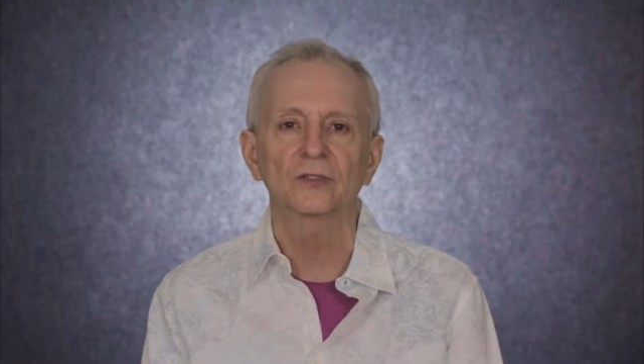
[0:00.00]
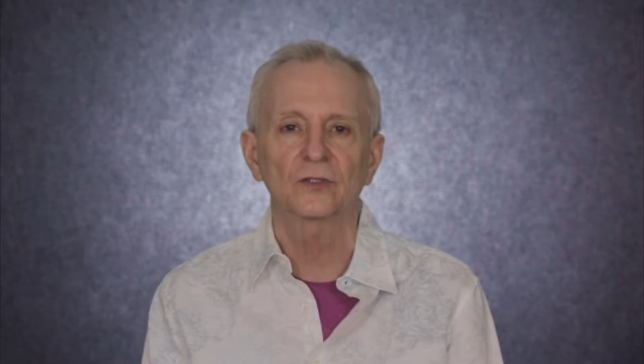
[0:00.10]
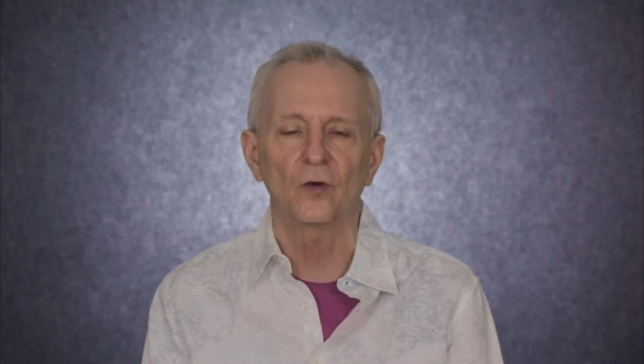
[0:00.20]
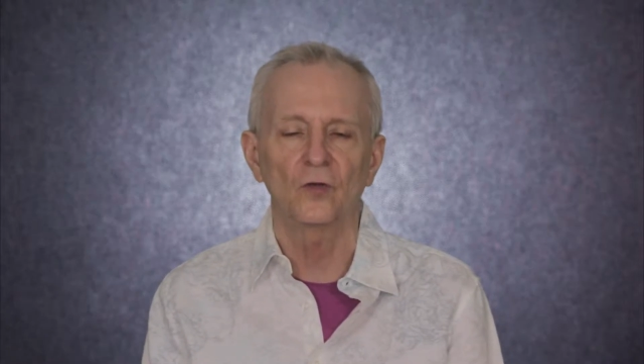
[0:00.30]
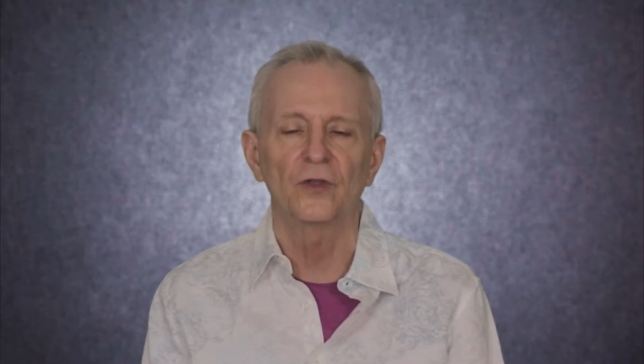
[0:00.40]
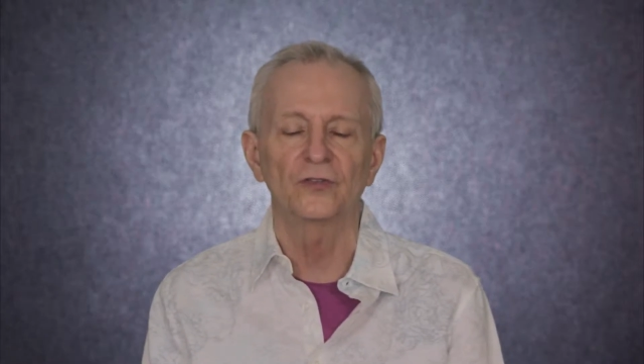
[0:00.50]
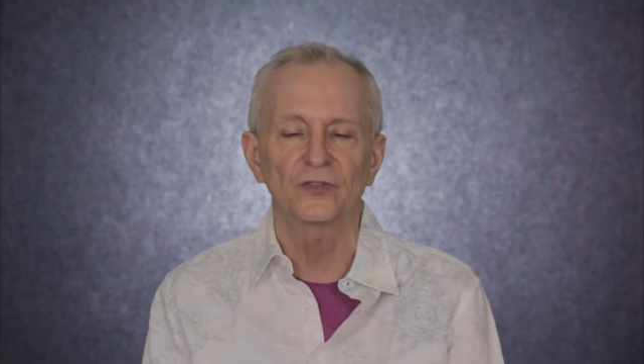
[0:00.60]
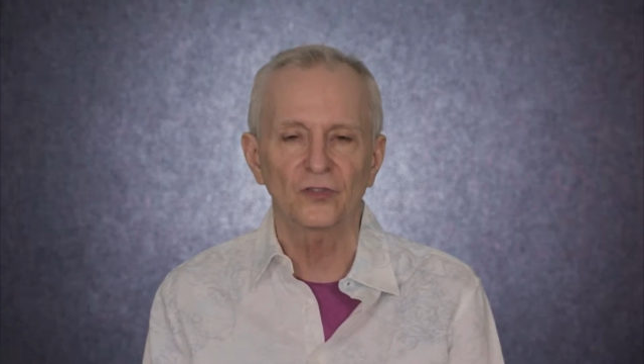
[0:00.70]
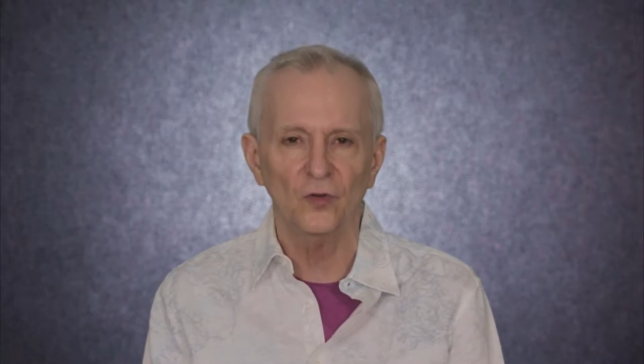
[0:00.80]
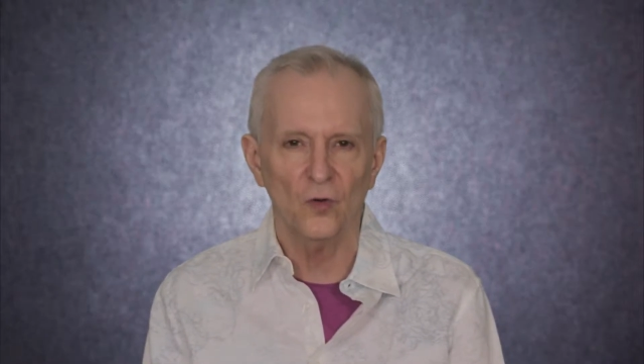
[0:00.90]
told the
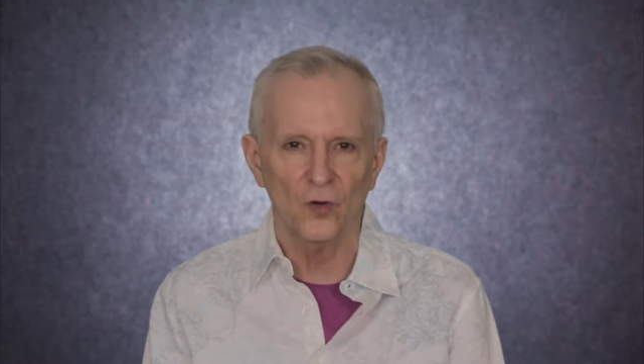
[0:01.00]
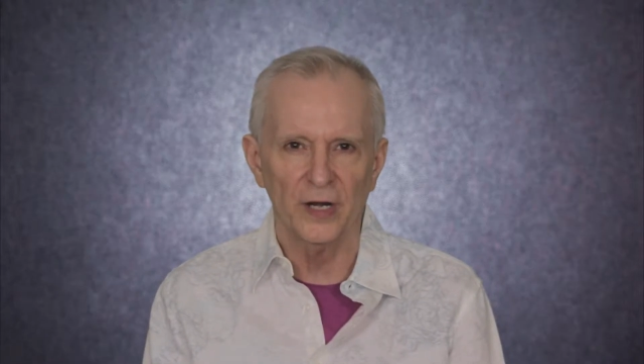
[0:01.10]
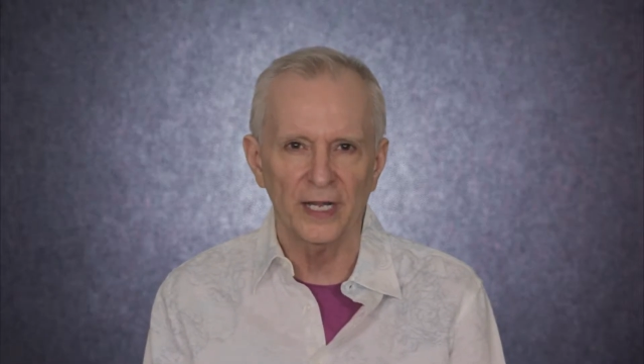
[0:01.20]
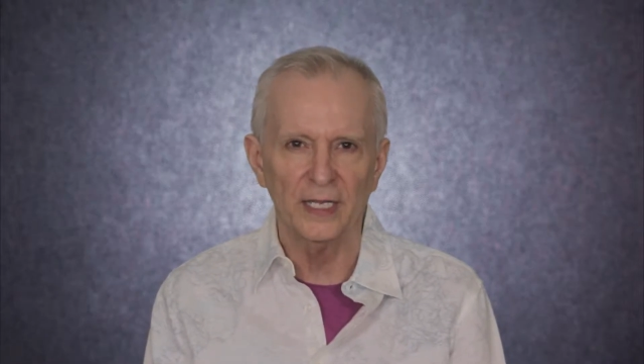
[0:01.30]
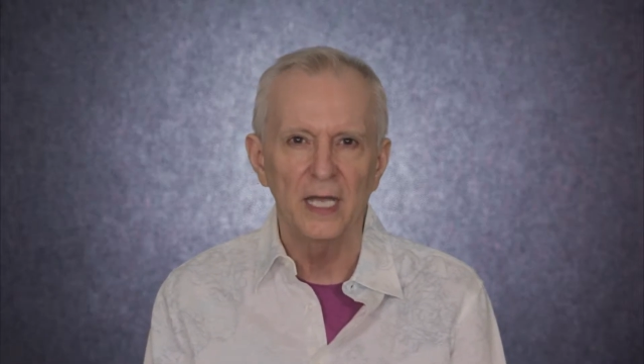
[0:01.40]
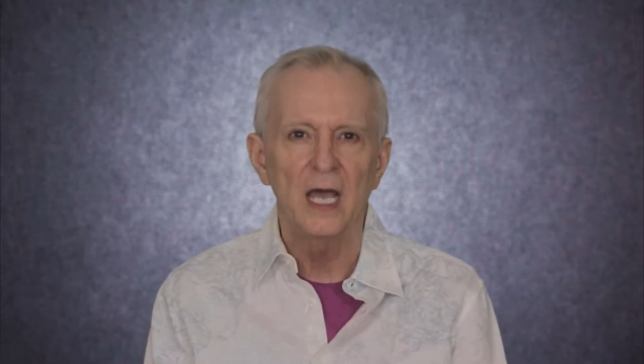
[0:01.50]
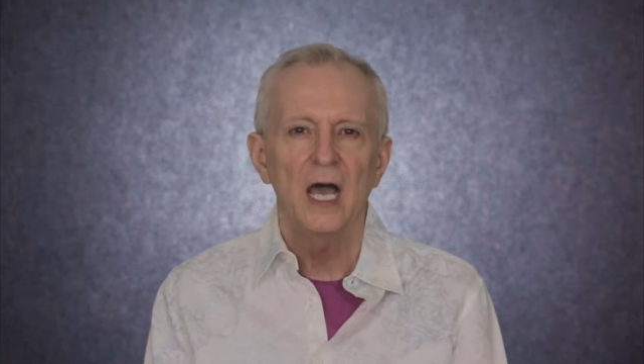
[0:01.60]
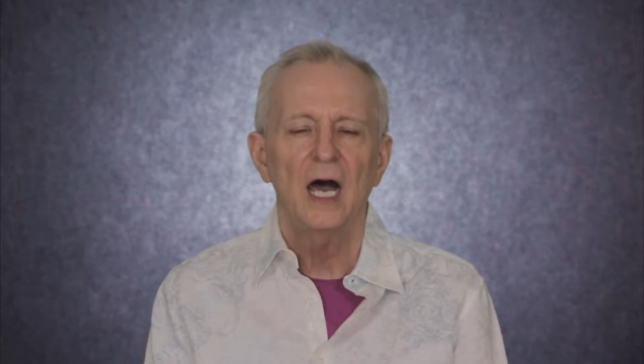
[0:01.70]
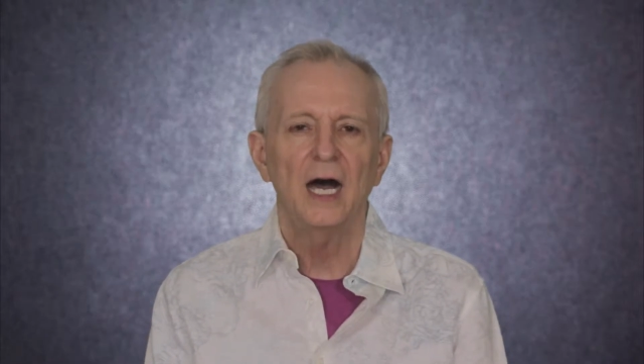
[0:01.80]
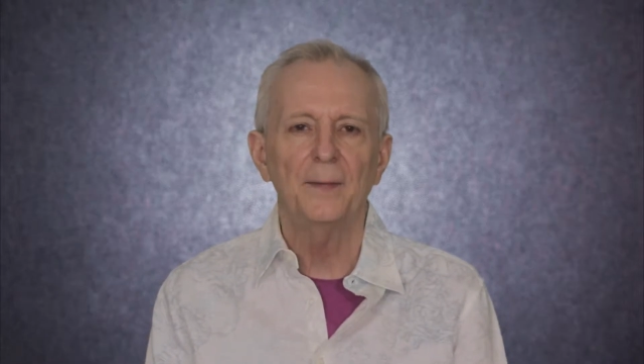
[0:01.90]
story
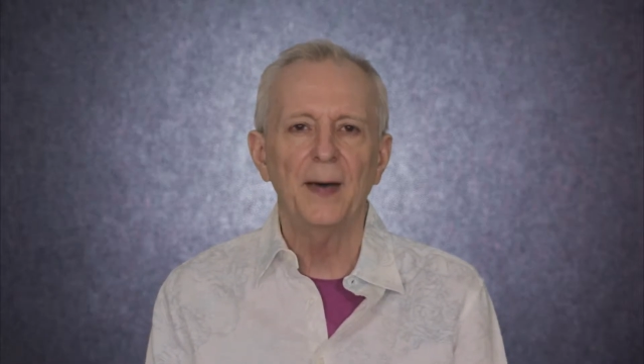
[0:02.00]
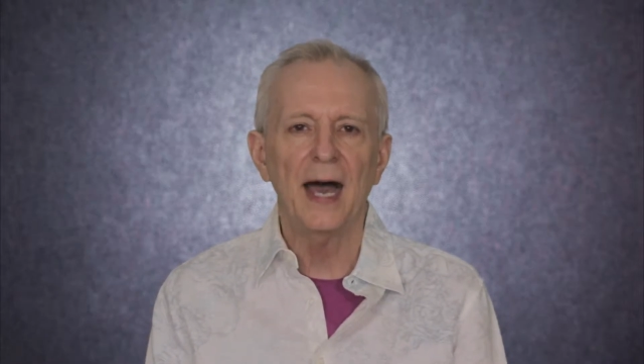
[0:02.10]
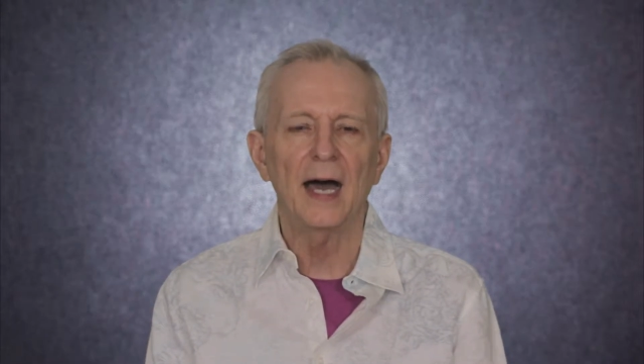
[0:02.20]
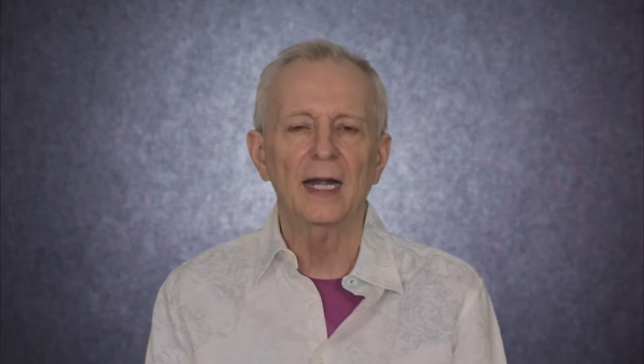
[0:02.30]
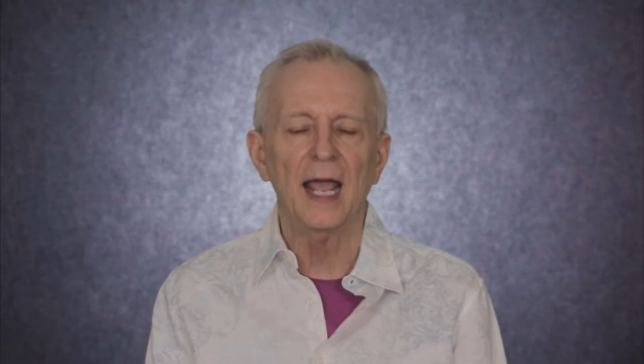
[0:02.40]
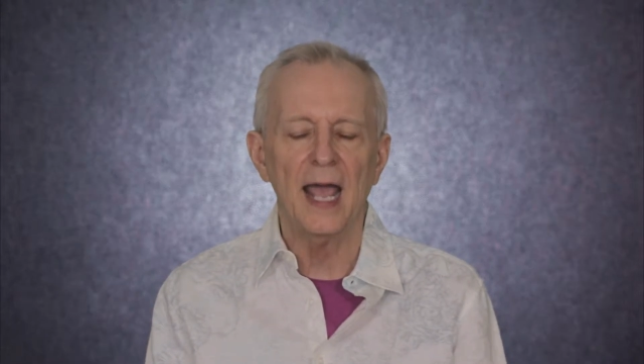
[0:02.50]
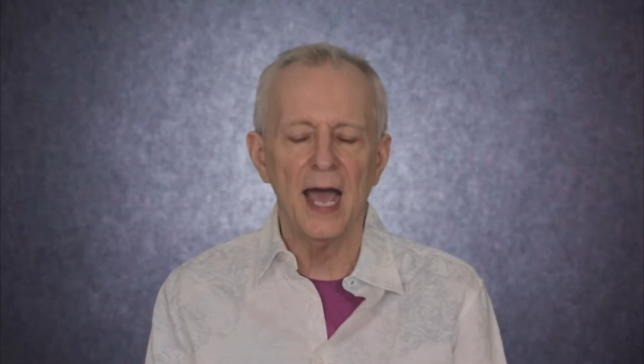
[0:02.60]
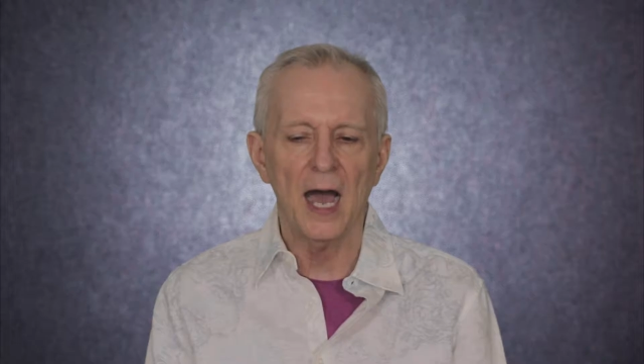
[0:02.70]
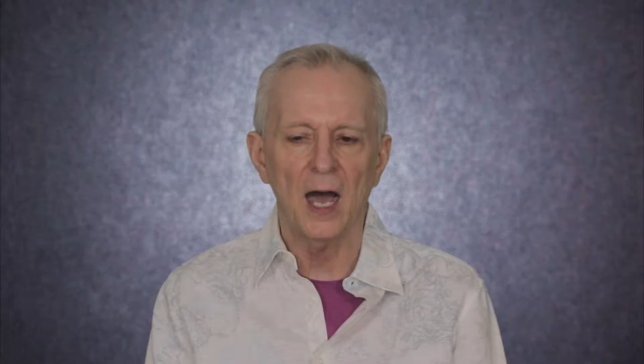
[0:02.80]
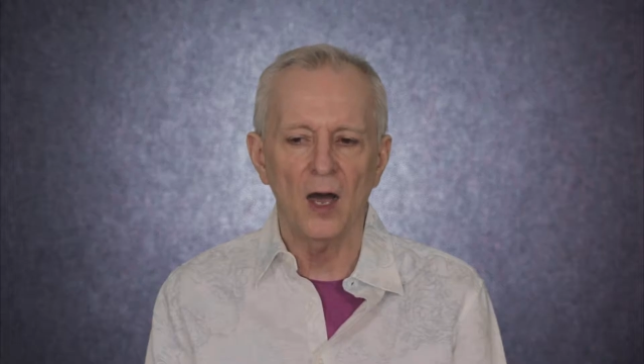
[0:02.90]
about
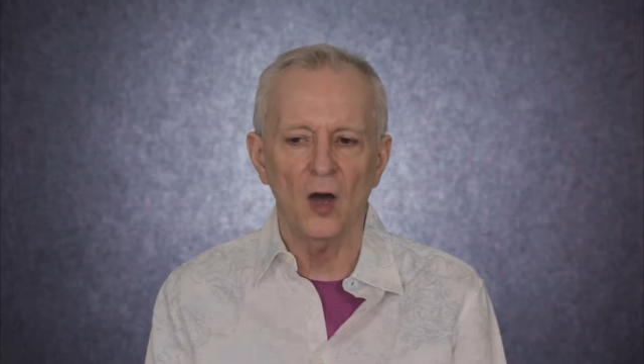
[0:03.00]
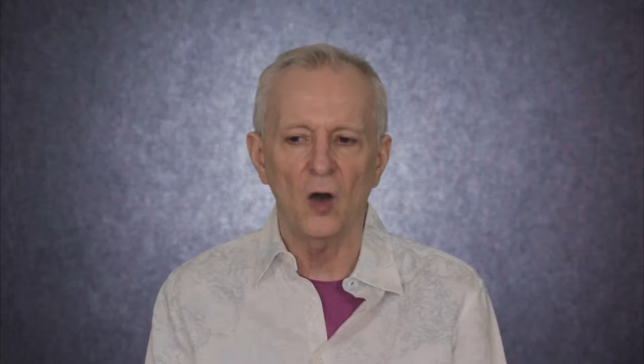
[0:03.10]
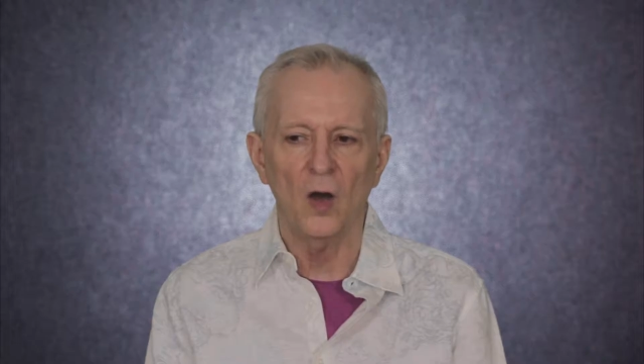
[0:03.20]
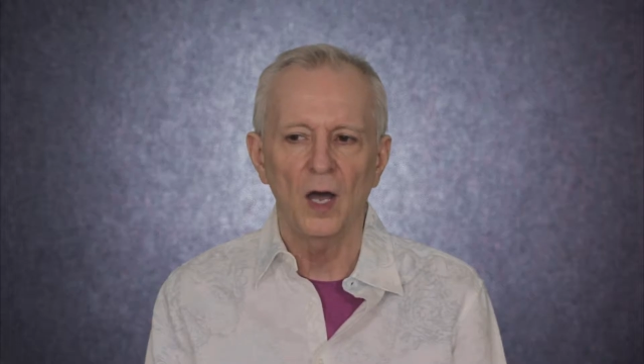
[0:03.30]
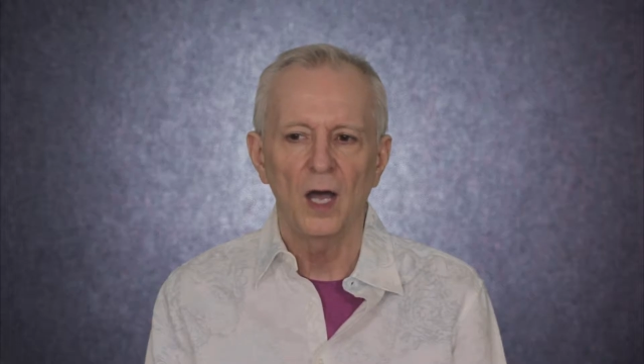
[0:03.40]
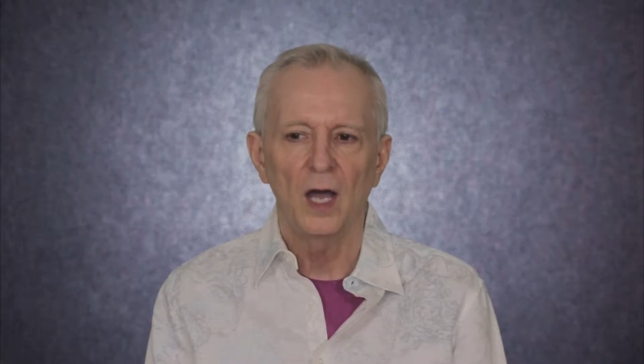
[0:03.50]
how